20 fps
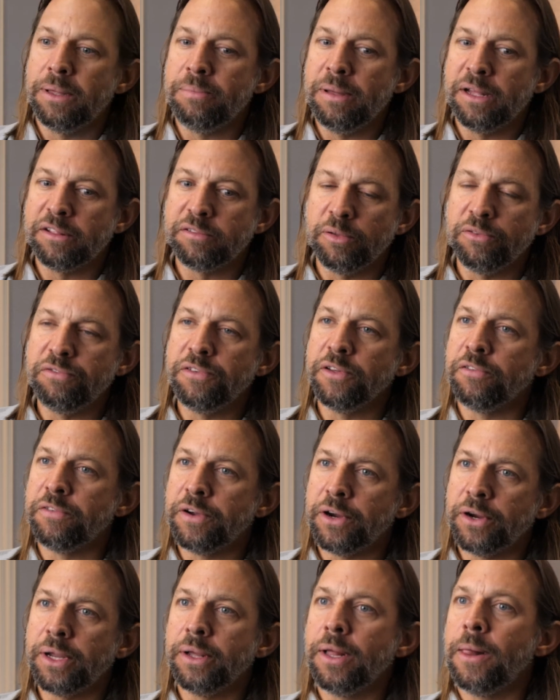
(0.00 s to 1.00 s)
it makes me feel
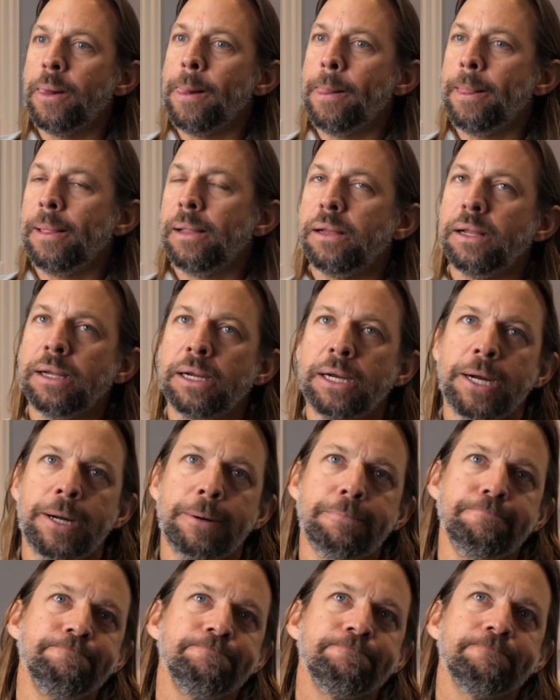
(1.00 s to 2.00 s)
very
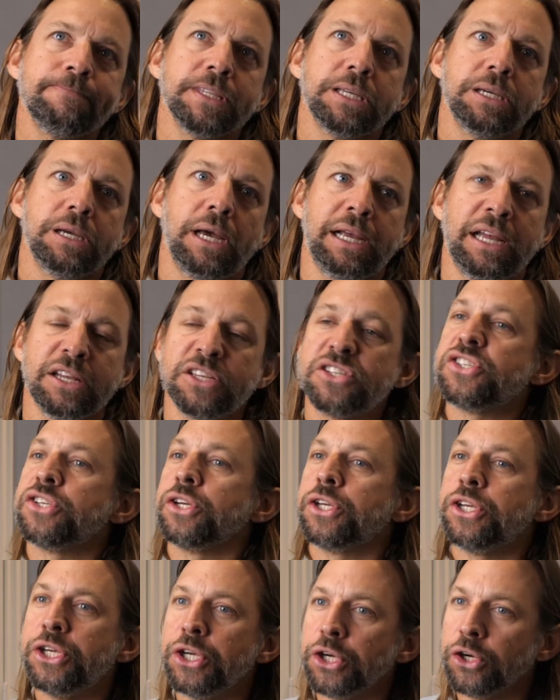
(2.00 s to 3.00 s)
um, I guess,
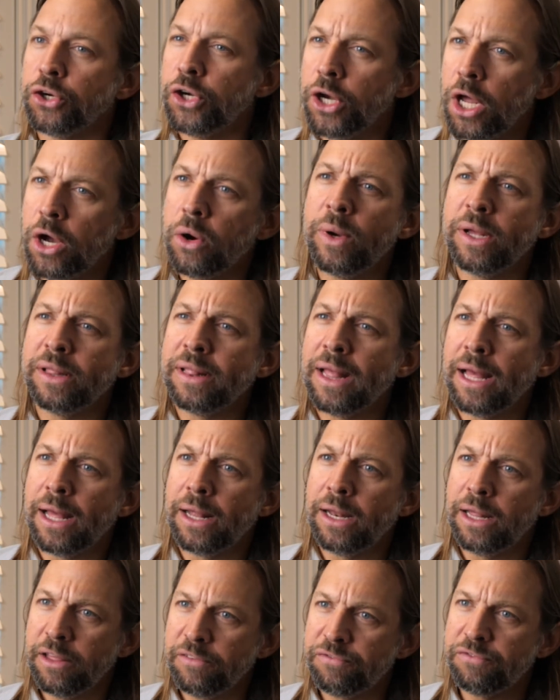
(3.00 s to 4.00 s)
secure knowing
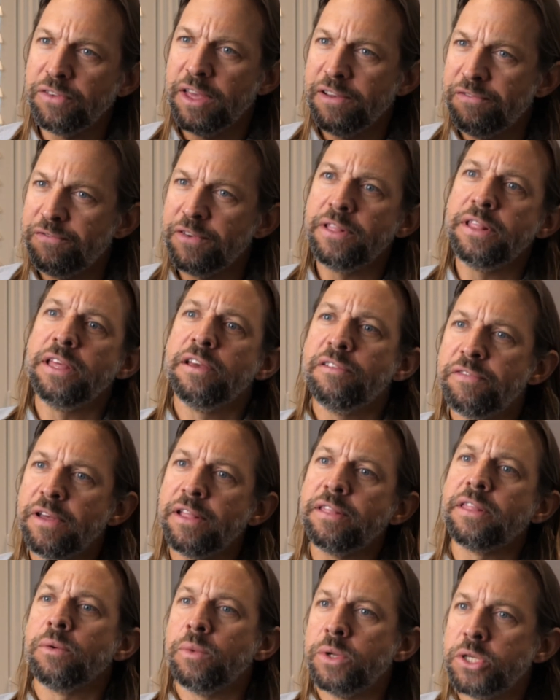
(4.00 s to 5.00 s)
that if, if in the
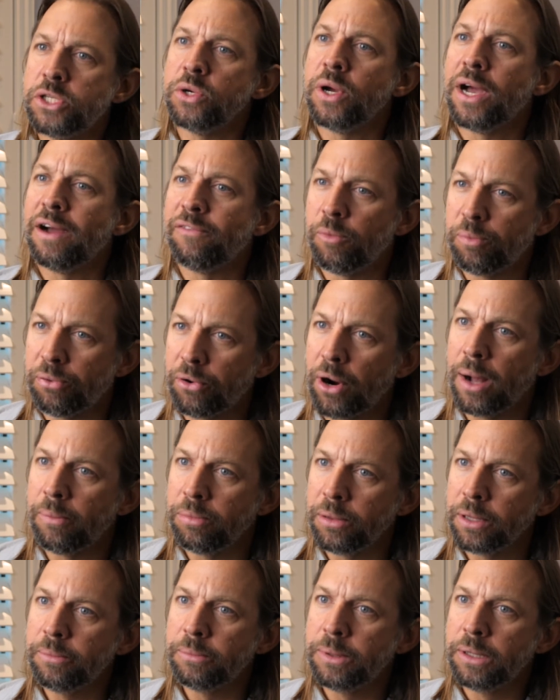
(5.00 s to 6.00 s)
event that we do have a
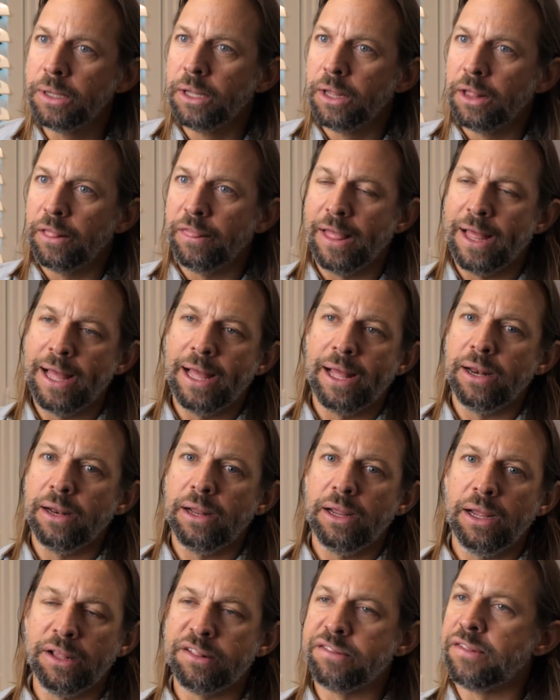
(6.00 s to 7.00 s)
problem, that
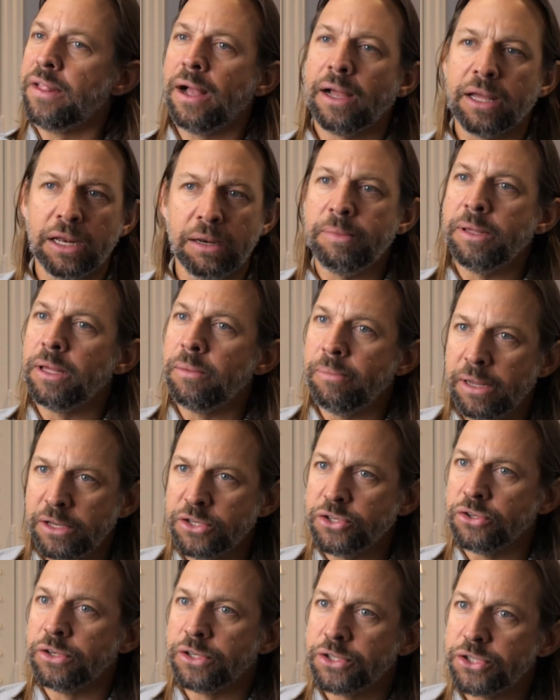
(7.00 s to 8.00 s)
it's not going to be a
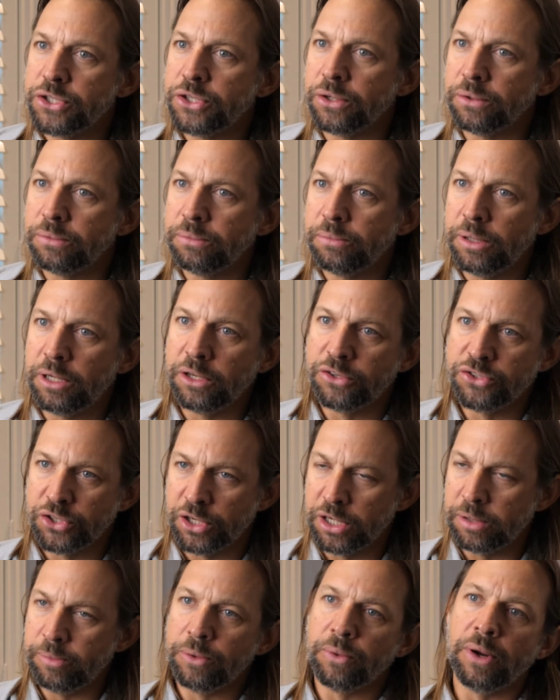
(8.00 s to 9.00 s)
major issue because
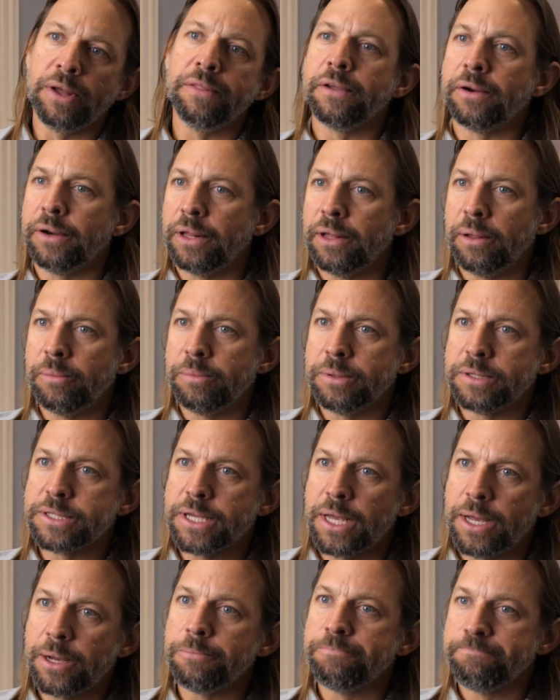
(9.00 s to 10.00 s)
you're going to be right there to help
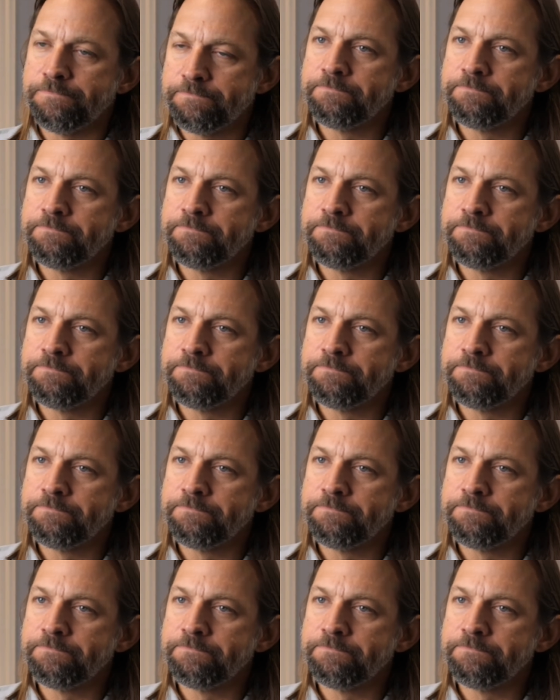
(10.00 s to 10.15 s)
us out.